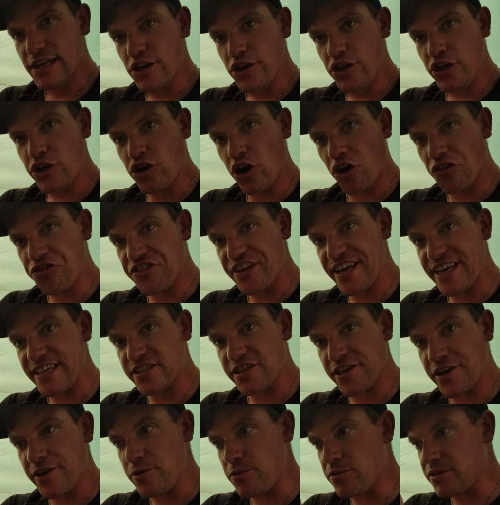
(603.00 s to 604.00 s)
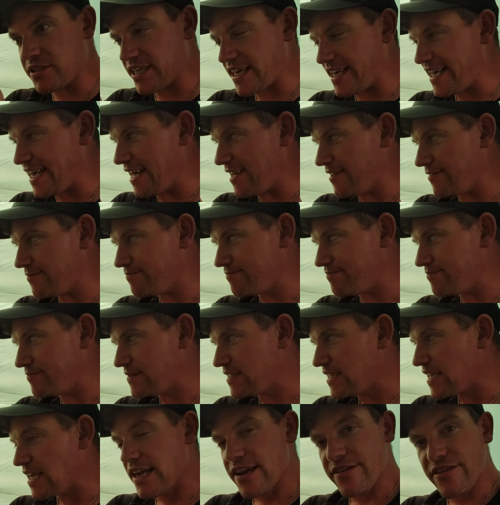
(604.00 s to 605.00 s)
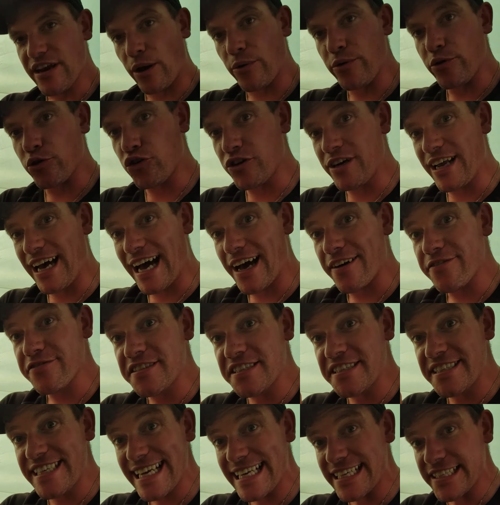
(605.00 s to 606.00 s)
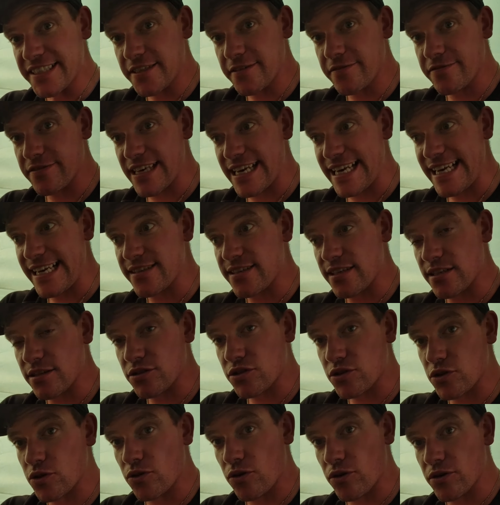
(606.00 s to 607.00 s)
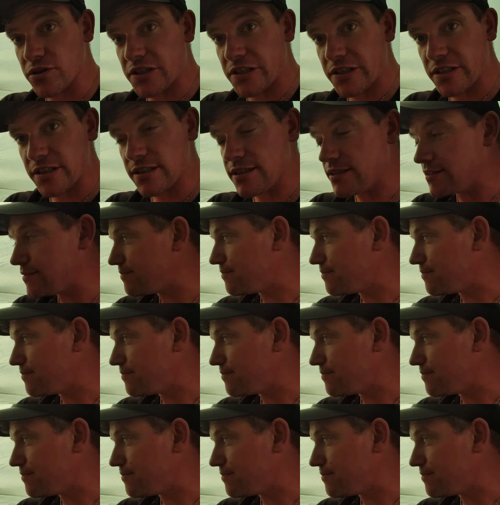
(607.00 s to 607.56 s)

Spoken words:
you've got these hooks here. Now you're going to have 6 of these in total.